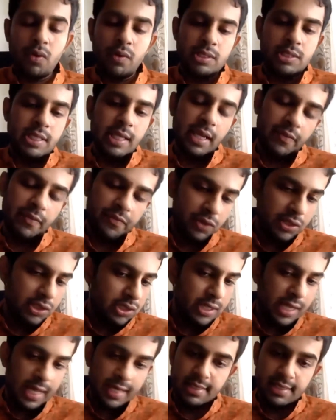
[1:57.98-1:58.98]
see if
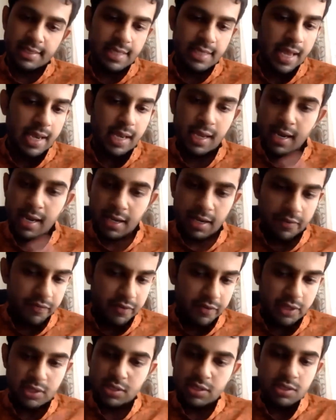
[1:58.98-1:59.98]
it's necessary, and
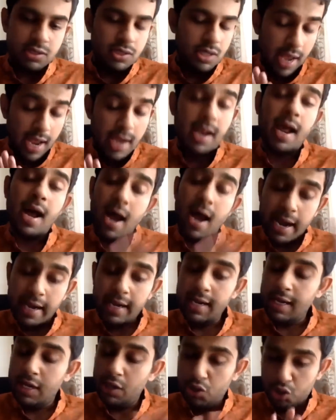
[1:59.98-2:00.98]
if it's, and
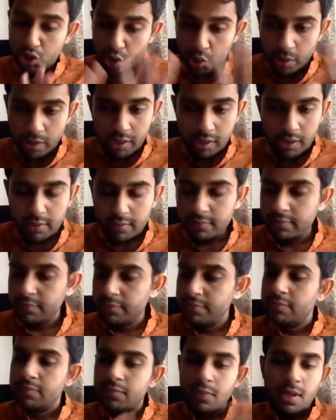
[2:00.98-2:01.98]
ideally you shouldn't,
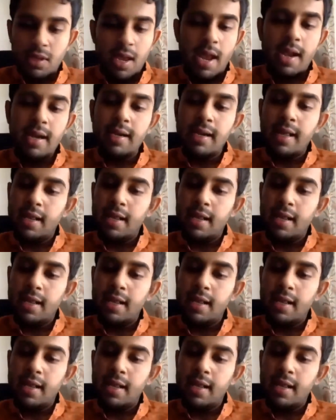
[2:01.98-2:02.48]
and